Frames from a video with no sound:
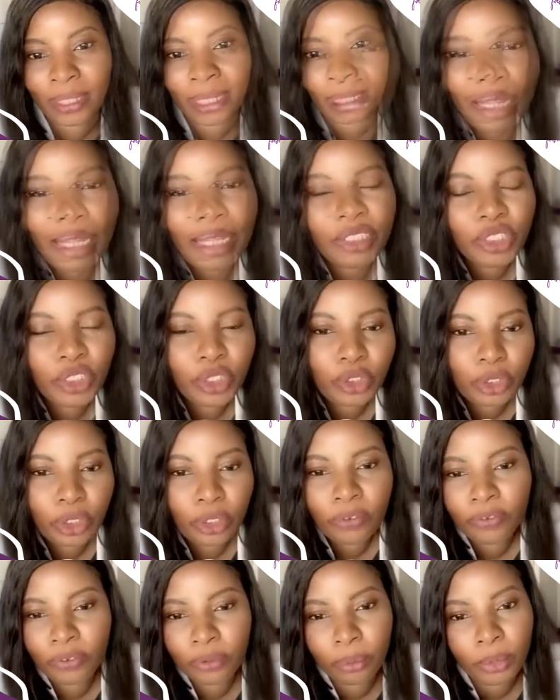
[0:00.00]
The last straw
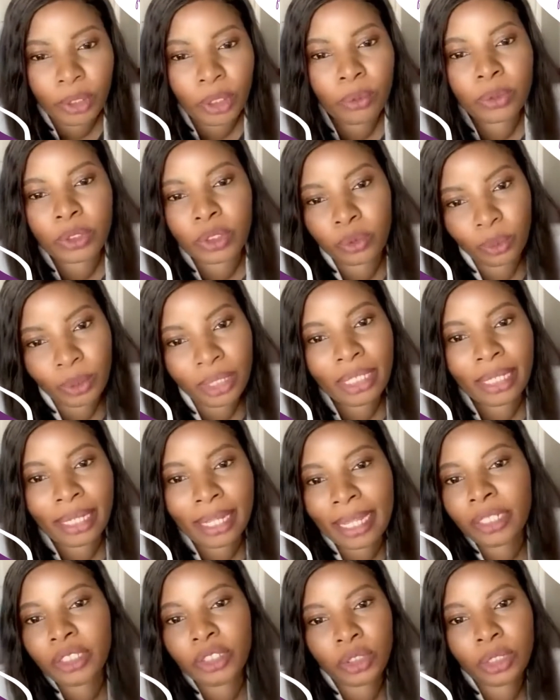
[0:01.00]
for me was when I
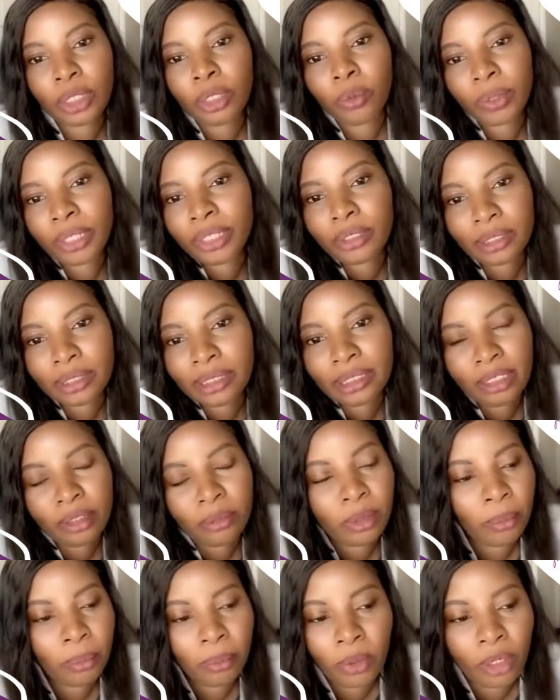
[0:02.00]
actually went to see my
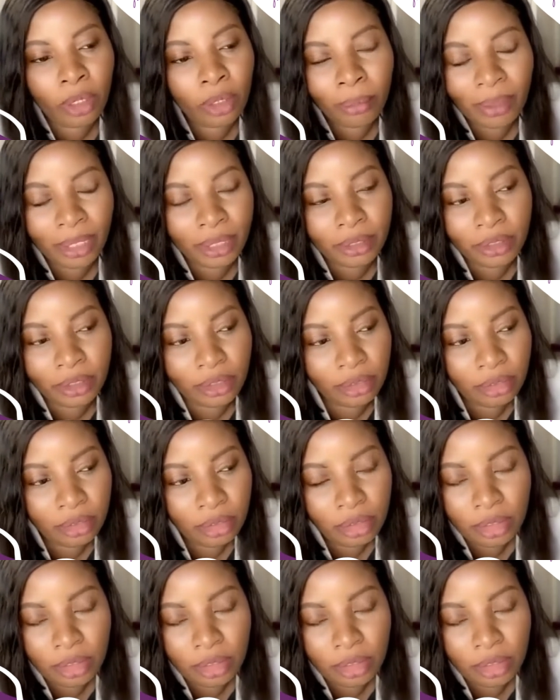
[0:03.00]
mom, and